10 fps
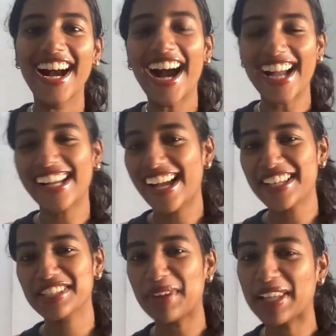Hi
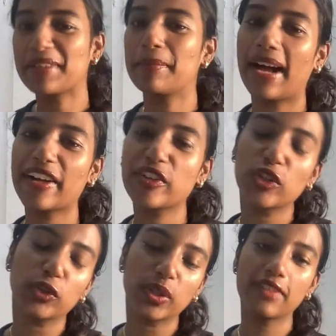guys, welcome back.
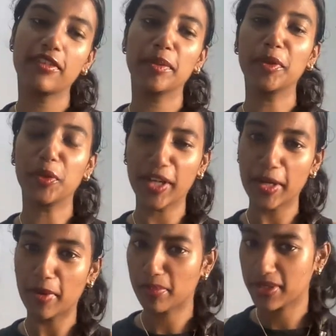So today we'll be doing
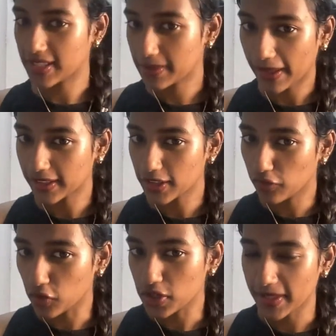about Mrs. Bector's
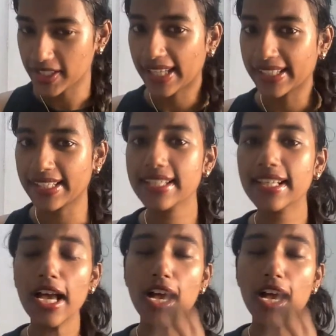food specialities.